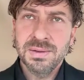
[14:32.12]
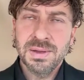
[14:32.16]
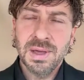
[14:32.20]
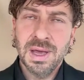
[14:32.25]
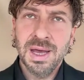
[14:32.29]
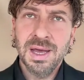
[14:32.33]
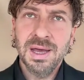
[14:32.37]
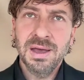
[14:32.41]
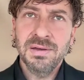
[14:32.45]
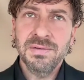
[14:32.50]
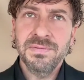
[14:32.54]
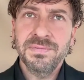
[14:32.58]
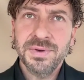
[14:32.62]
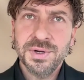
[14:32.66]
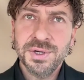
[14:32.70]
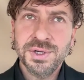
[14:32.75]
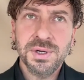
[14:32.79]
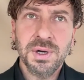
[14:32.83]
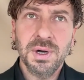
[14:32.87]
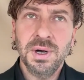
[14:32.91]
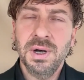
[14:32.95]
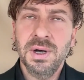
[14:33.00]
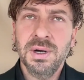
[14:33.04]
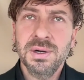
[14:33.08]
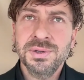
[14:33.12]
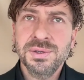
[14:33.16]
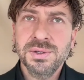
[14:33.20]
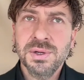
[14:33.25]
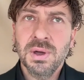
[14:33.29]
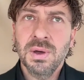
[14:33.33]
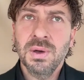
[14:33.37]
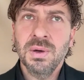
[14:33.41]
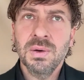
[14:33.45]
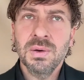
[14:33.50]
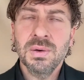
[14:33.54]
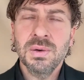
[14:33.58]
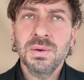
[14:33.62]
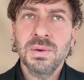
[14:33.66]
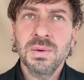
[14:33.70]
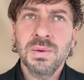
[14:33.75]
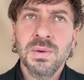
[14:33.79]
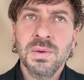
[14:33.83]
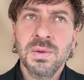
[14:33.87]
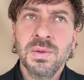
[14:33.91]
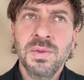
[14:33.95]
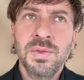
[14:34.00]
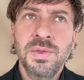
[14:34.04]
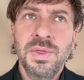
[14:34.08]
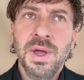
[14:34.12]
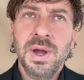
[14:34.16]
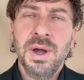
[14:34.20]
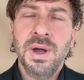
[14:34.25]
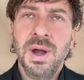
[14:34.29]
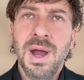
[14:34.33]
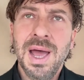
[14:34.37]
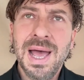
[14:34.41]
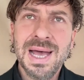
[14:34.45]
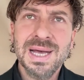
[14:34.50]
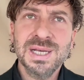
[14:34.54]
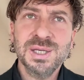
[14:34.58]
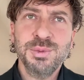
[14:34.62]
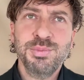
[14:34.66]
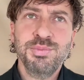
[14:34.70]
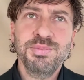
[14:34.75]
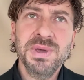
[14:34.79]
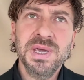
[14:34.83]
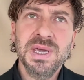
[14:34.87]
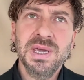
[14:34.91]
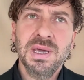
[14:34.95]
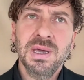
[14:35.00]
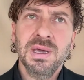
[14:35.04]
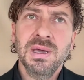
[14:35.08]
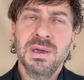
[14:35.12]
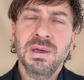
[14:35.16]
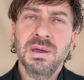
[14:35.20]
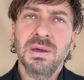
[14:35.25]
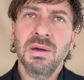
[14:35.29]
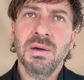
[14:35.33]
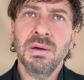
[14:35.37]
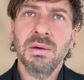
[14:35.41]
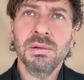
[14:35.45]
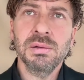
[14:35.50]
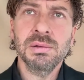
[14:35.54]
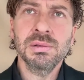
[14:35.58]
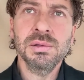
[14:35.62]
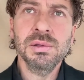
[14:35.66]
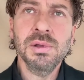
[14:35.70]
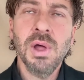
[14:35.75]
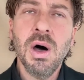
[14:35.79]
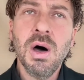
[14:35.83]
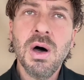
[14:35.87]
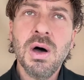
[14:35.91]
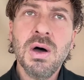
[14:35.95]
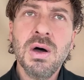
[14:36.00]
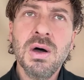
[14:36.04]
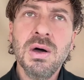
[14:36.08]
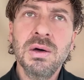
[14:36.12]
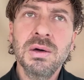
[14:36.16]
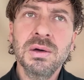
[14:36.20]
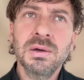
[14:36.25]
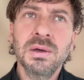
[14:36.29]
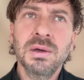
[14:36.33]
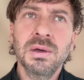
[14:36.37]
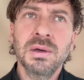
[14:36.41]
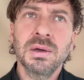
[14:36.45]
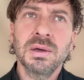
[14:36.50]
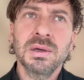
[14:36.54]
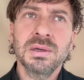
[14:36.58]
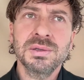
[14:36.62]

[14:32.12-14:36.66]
For sure. So there has been longitudinal